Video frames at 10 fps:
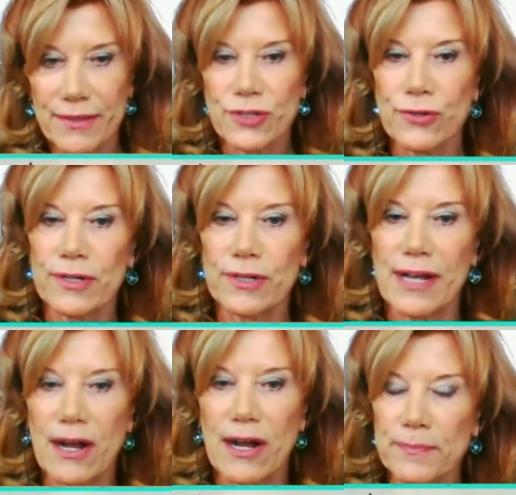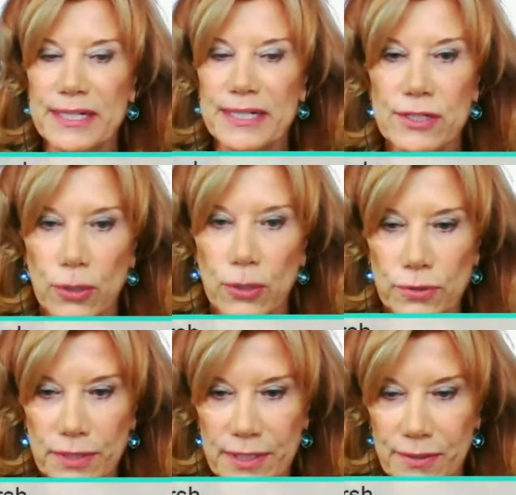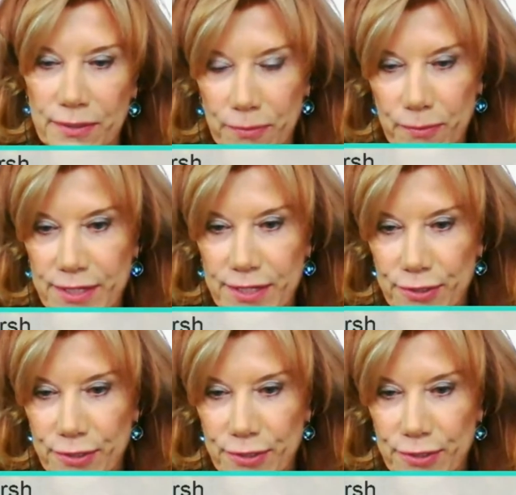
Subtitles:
your ultimate goal with